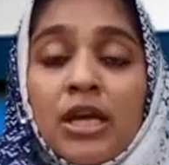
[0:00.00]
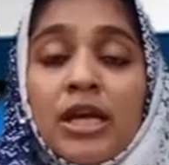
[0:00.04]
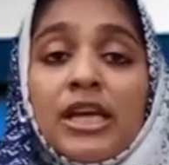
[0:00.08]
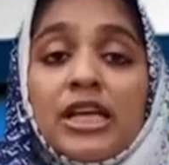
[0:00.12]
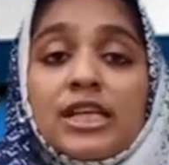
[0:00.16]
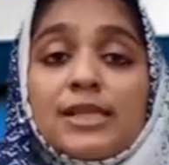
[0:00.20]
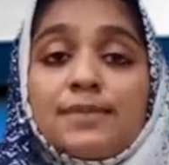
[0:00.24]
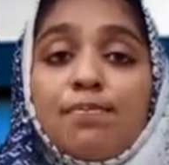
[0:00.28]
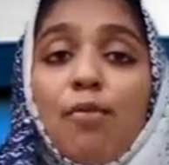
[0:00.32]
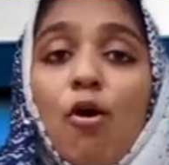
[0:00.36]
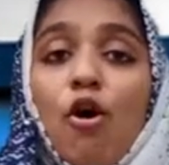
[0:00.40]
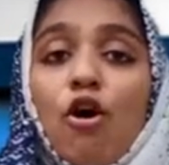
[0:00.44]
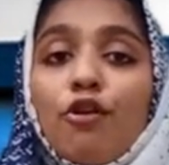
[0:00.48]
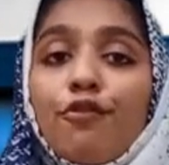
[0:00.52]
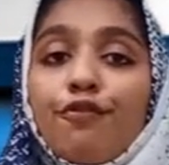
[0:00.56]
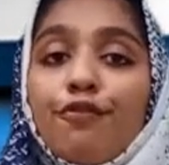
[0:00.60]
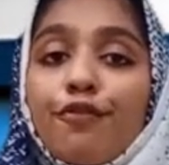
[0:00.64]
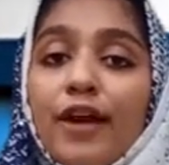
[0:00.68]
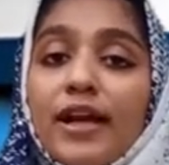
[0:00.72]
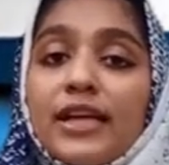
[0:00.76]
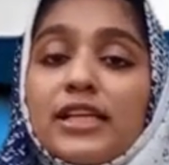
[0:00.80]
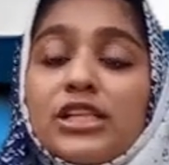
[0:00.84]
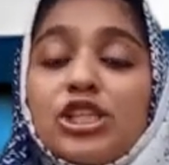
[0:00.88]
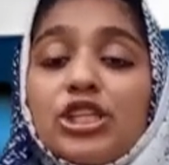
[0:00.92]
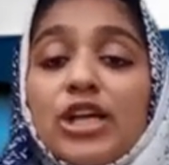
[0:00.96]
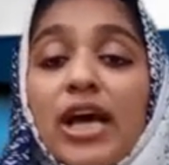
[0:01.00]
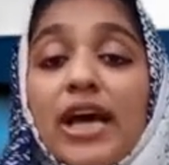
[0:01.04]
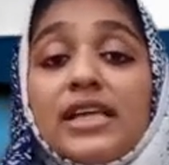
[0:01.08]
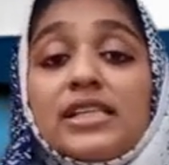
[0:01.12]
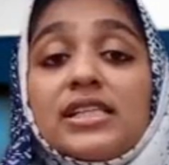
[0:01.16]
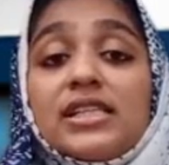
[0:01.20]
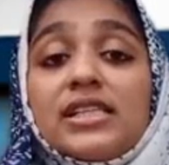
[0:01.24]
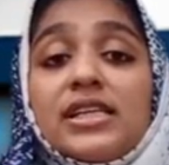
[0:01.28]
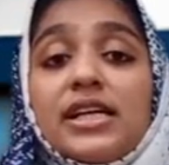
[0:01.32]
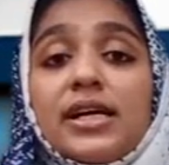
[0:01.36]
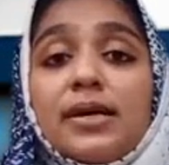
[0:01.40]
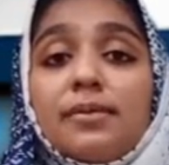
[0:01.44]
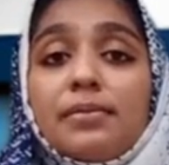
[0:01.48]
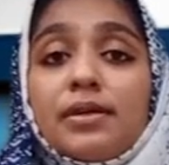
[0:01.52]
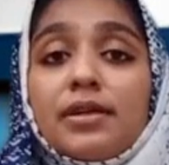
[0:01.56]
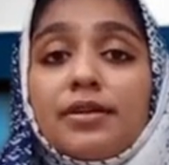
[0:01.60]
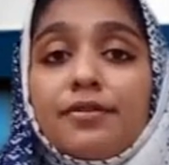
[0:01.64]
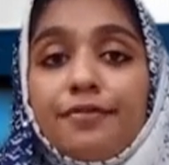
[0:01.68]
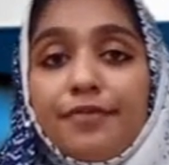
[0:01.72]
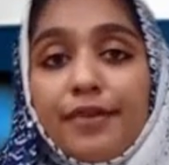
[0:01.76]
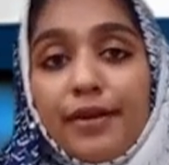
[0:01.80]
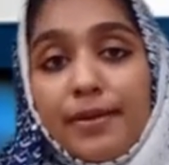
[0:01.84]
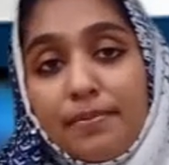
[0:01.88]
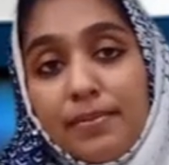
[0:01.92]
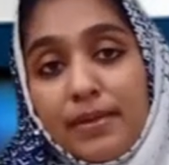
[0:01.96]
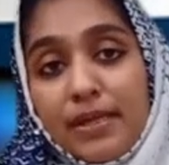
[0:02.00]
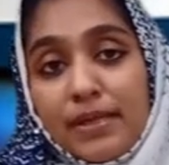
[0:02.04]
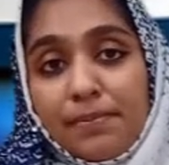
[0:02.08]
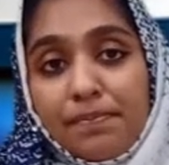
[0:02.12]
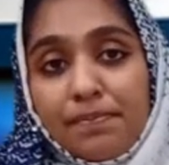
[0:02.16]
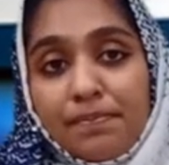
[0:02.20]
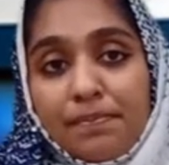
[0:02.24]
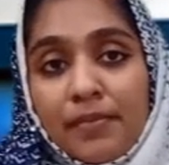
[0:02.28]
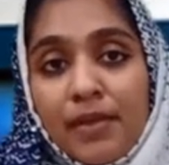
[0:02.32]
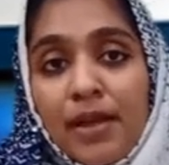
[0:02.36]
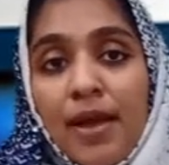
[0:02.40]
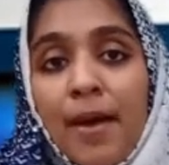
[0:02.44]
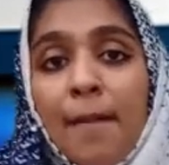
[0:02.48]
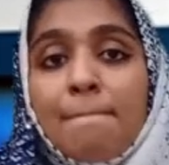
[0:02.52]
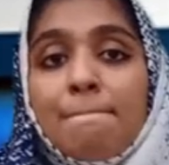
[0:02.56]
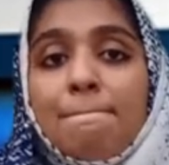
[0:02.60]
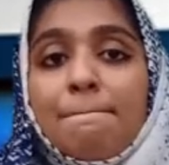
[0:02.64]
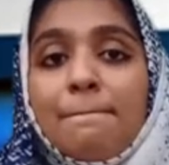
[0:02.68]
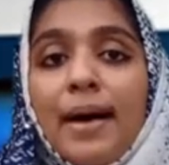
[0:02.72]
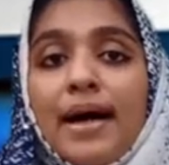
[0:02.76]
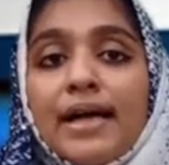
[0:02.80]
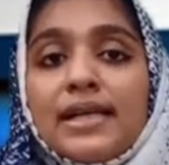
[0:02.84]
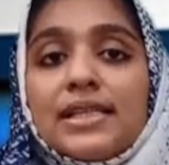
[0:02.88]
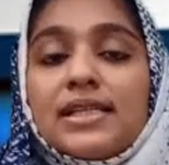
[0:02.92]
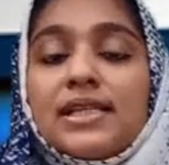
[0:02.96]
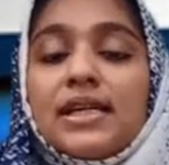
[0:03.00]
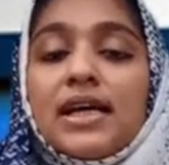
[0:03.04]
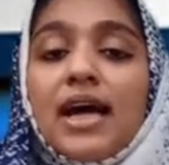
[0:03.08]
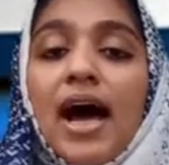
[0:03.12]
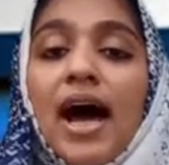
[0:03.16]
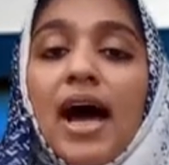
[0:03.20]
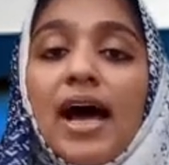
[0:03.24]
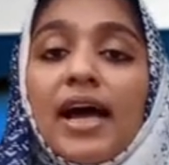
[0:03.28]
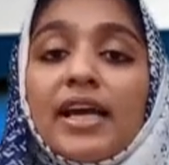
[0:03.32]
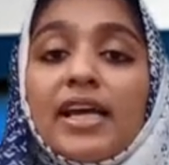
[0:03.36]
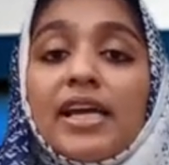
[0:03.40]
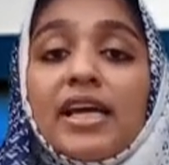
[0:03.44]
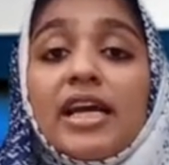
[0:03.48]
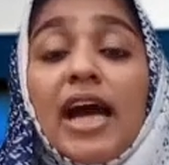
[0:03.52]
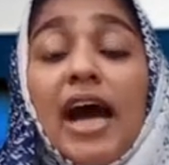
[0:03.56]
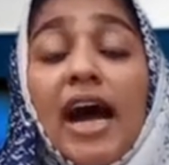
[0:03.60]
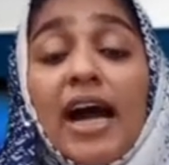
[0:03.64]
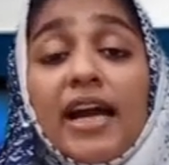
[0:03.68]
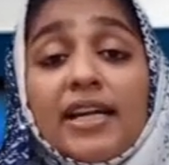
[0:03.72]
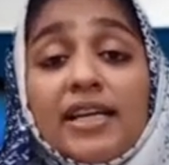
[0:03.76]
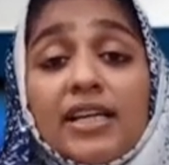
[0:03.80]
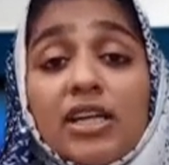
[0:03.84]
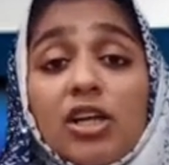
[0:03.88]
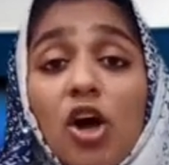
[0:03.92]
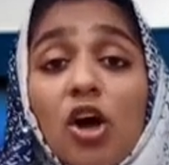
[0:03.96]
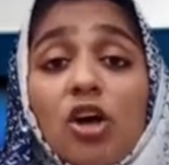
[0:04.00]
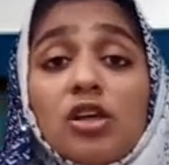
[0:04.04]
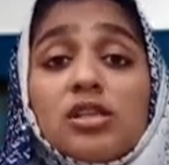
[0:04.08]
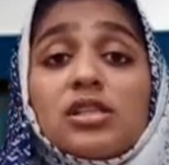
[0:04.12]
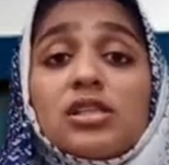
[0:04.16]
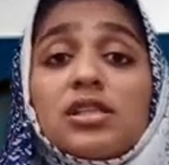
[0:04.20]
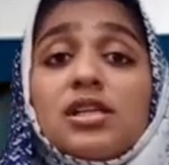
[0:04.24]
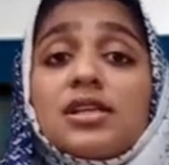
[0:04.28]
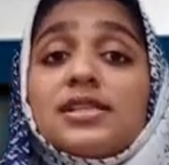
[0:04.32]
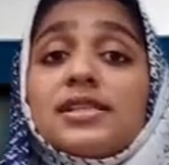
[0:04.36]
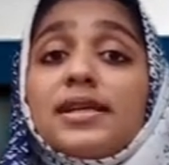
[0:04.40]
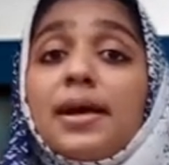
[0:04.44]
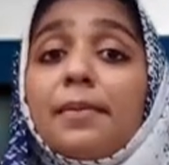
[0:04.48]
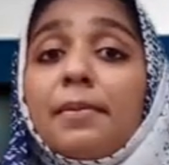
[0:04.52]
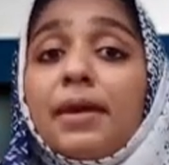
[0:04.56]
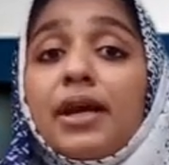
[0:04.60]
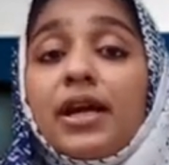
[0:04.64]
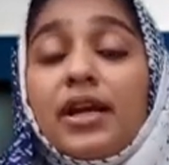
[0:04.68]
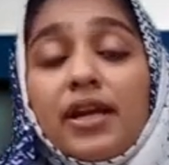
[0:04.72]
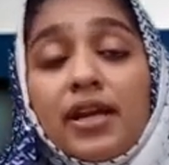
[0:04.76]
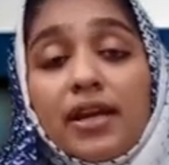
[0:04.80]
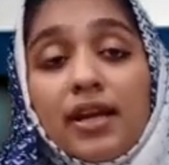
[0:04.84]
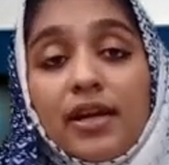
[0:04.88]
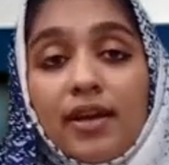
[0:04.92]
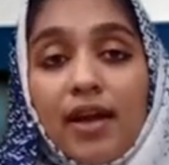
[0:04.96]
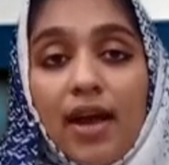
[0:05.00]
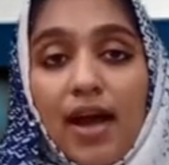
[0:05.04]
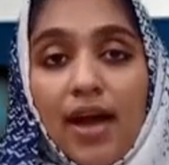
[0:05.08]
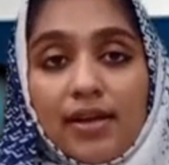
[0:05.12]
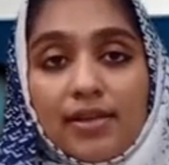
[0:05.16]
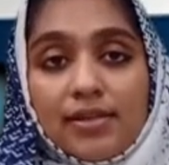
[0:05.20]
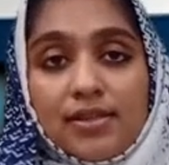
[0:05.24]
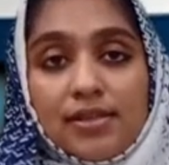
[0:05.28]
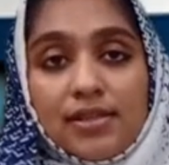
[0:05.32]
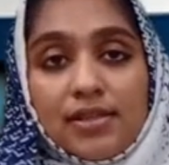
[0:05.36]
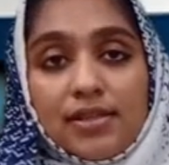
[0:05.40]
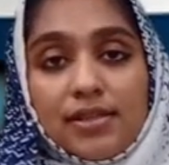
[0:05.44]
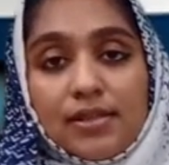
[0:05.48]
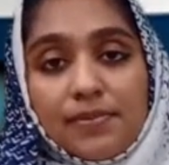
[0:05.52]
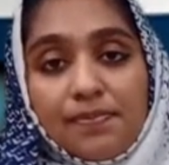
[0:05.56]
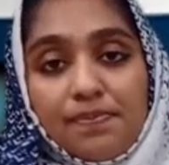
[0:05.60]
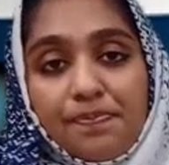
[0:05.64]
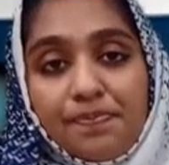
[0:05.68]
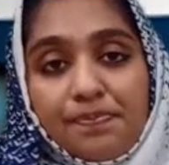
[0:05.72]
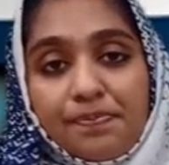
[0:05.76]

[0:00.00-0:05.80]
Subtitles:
He spoke French and German fluently, but he hadn't lost his American accent.